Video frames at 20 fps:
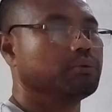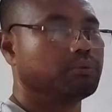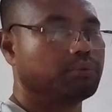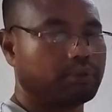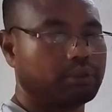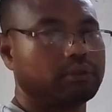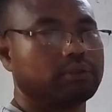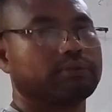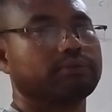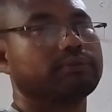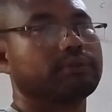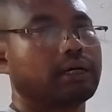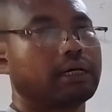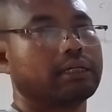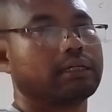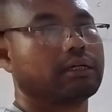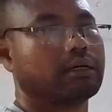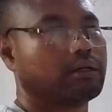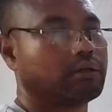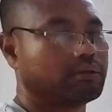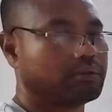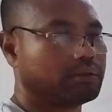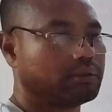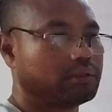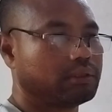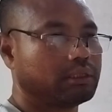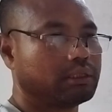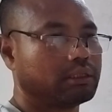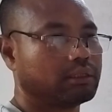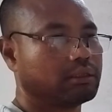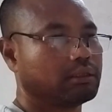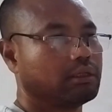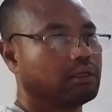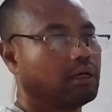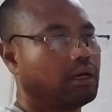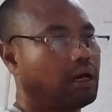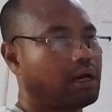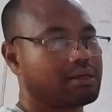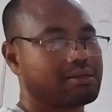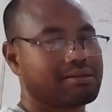going to find out their
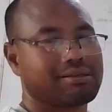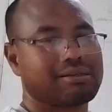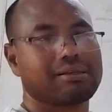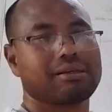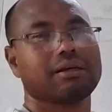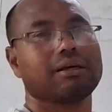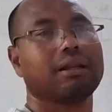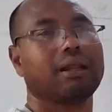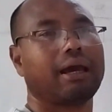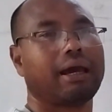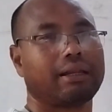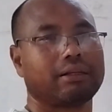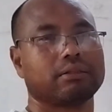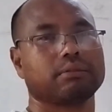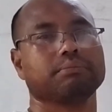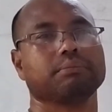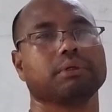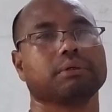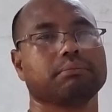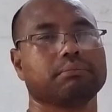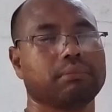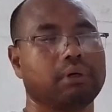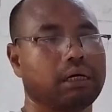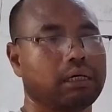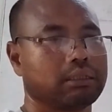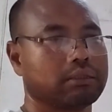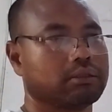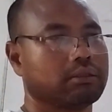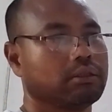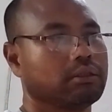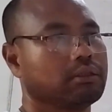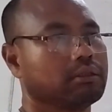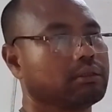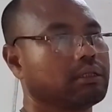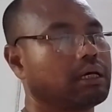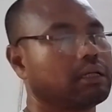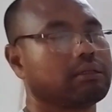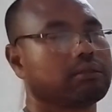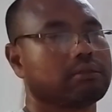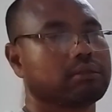a single atomic mass.
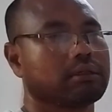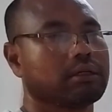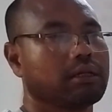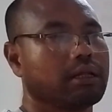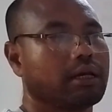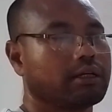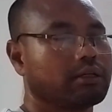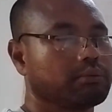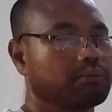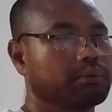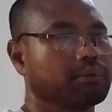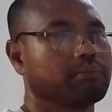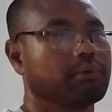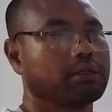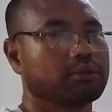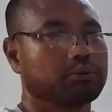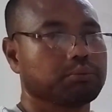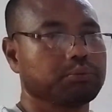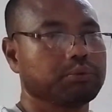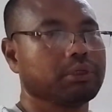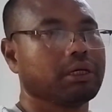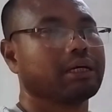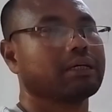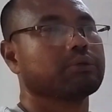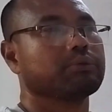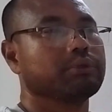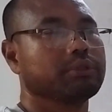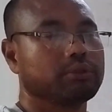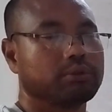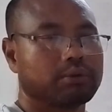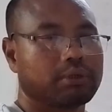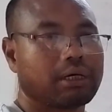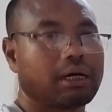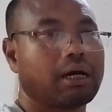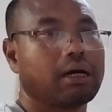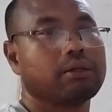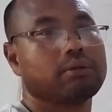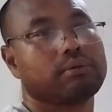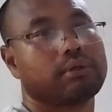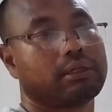That single atomic mass we are going to
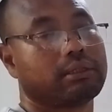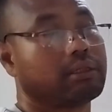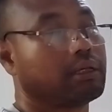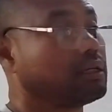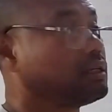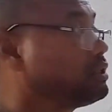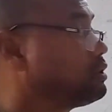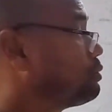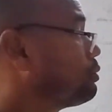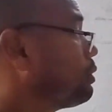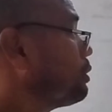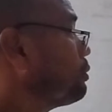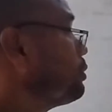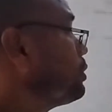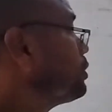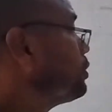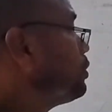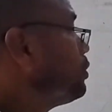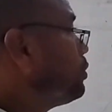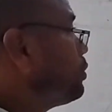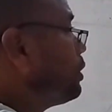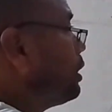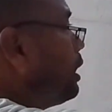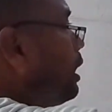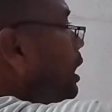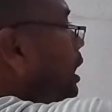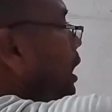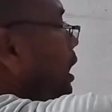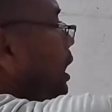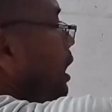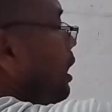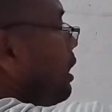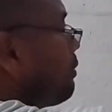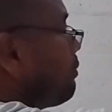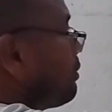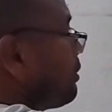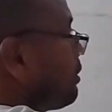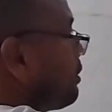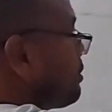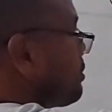calculate, that is what we call
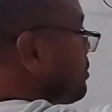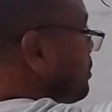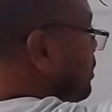average